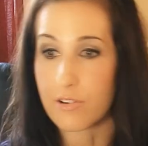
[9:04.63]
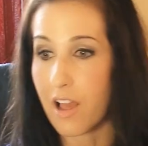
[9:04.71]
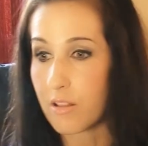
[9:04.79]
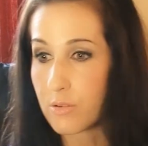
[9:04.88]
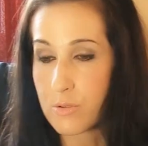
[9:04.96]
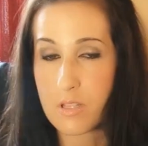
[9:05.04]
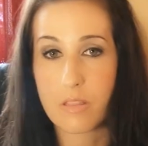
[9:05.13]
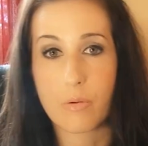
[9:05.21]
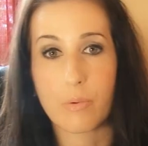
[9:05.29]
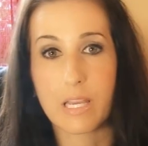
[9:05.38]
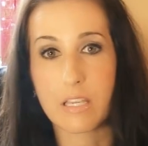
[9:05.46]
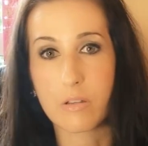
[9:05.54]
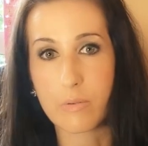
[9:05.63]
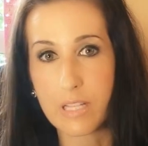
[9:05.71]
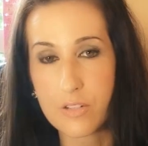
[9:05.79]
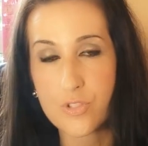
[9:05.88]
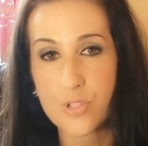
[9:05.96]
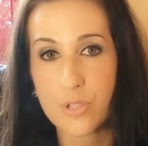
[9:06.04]
not losing the weight you
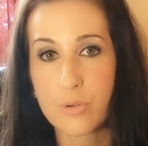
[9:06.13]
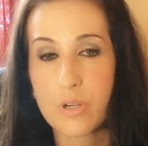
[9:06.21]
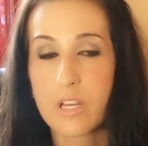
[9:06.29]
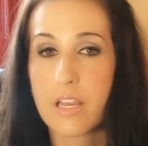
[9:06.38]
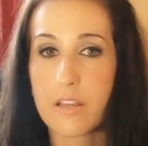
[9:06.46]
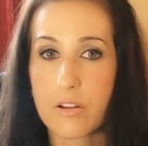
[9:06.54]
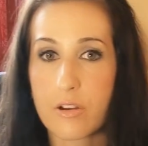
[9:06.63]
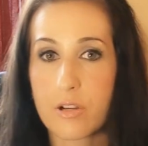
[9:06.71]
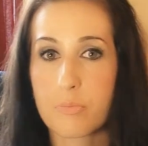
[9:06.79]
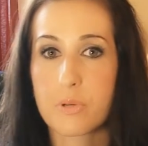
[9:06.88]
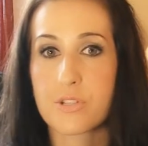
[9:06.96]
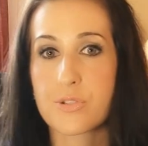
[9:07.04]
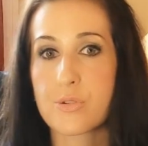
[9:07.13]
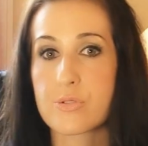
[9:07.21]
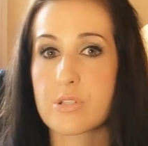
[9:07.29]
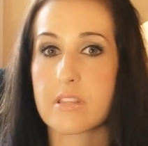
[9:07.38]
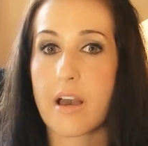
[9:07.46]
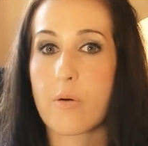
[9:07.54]
need to, and it could be due
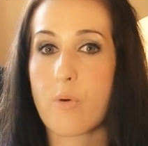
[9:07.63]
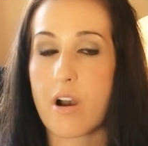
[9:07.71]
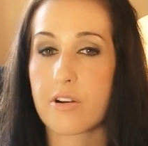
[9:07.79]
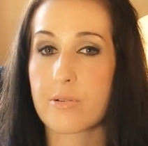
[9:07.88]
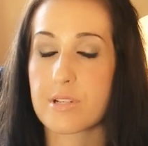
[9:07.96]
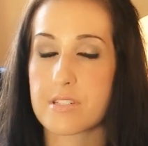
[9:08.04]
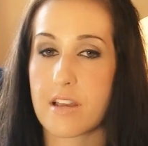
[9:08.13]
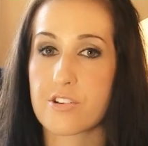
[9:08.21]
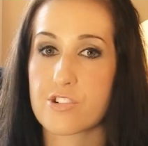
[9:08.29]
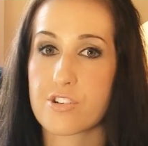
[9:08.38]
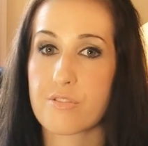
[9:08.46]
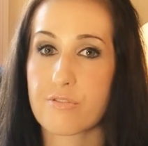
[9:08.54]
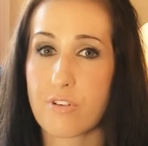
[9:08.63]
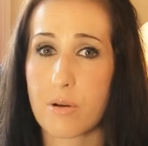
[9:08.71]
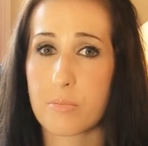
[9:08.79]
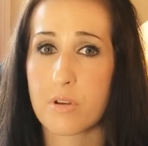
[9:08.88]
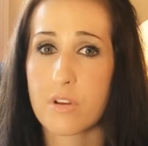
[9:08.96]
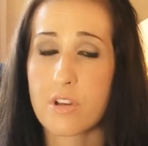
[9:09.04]
to that water retention
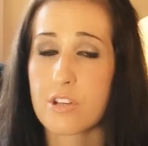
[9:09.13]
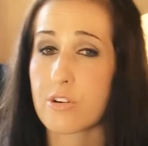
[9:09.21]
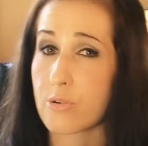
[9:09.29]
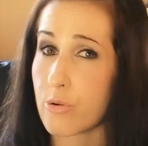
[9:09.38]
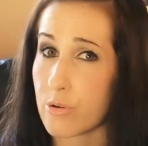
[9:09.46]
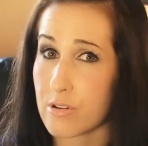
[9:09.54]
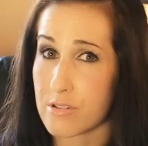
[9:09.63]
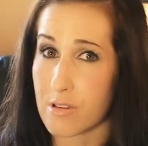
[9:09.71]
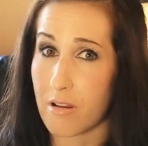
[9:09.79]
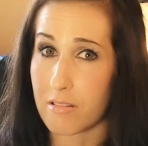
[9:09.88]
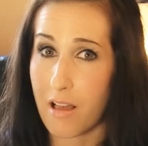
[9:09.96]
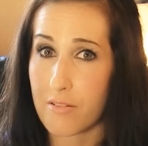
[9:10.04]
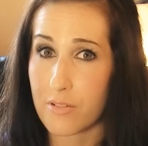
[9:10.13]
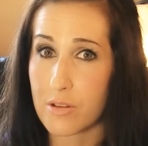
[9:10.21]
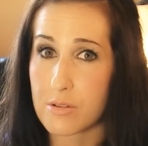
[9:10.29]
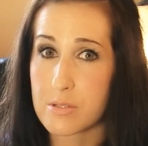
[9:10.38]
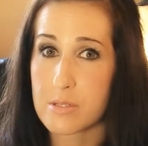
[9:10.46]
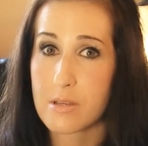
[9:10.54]
from your cortisol
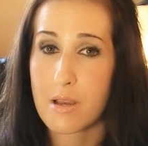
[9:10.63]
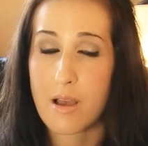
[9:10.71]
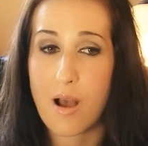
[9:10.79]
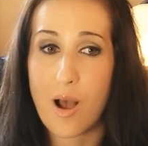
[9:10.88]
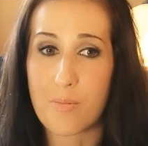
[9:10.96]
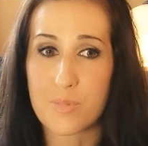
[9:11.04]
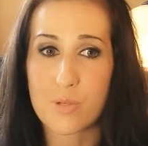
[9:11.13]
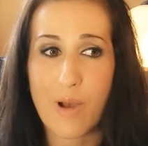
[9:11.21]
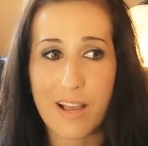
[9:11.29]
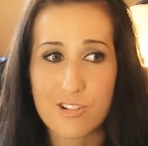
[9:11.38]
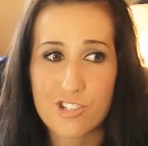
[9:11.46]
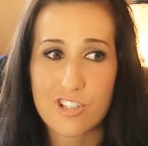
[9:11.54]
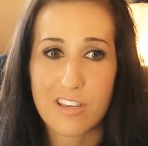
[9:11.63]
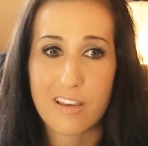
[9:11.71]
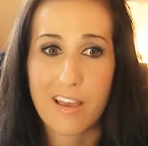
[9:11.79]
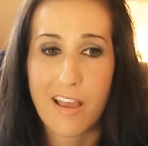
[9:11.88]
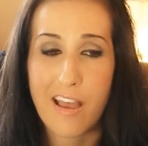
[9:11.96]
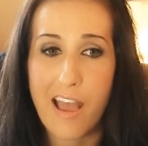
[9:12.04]
levels. So
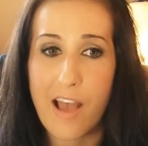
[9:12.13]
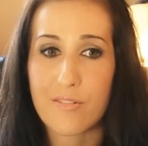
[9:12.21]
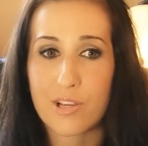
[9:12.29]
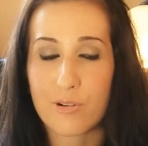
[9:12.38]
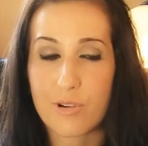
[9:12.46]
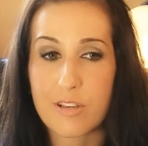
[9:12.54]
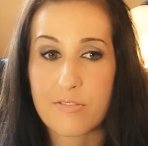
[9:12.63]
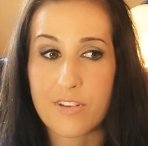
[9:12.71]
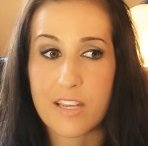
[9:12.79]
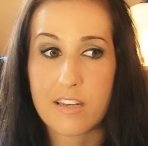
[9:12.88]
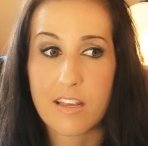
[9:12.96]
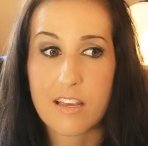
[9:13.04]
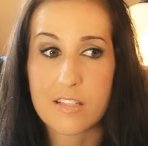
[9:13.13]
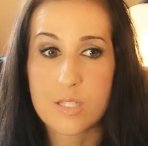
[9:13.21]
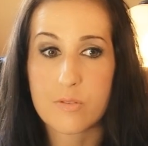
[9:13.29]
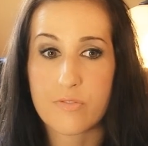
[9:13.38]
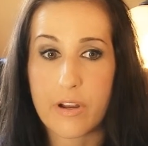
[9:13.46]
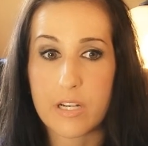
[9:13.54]
actually, having a refeed,
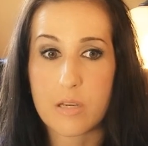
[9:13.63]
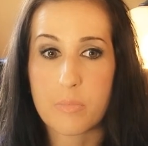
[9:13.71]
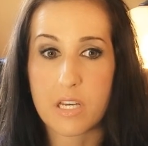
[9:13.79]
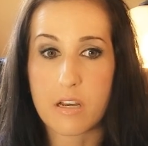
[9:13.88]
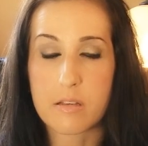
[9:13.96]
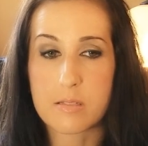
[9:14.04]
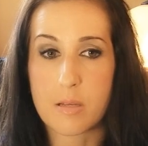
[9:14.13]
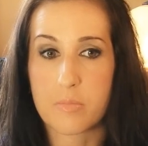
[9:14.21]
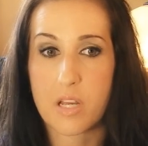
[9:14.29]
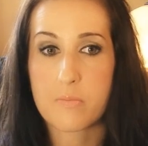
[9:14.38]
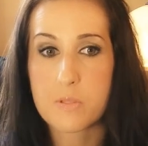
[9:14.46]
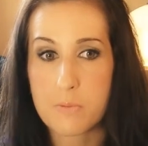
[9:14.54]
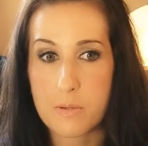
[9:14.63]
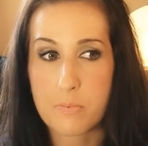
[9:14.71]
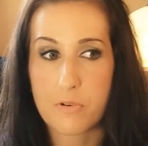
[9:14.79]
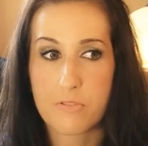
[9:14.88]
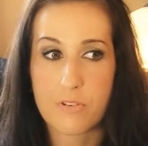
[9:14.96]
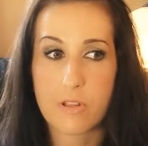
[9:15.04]
it's funny because sometimes
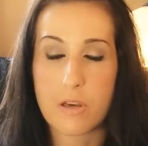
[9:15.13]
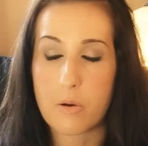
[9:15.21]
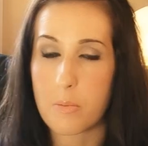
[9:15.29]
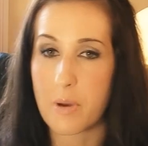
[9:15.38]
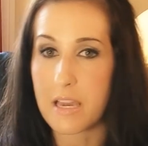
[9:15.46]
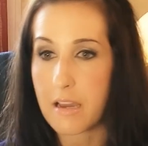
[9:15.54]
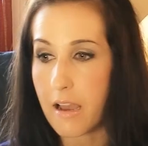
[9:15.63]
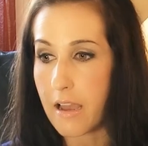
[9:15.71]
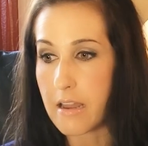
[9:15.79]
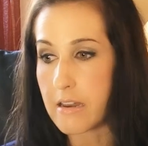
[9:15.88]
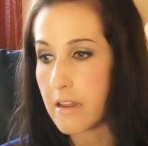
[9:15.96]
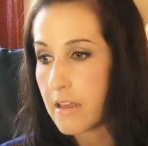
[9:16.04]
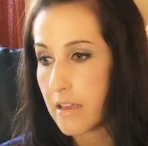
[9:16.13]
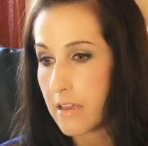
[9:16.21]
people feel like, oh my God,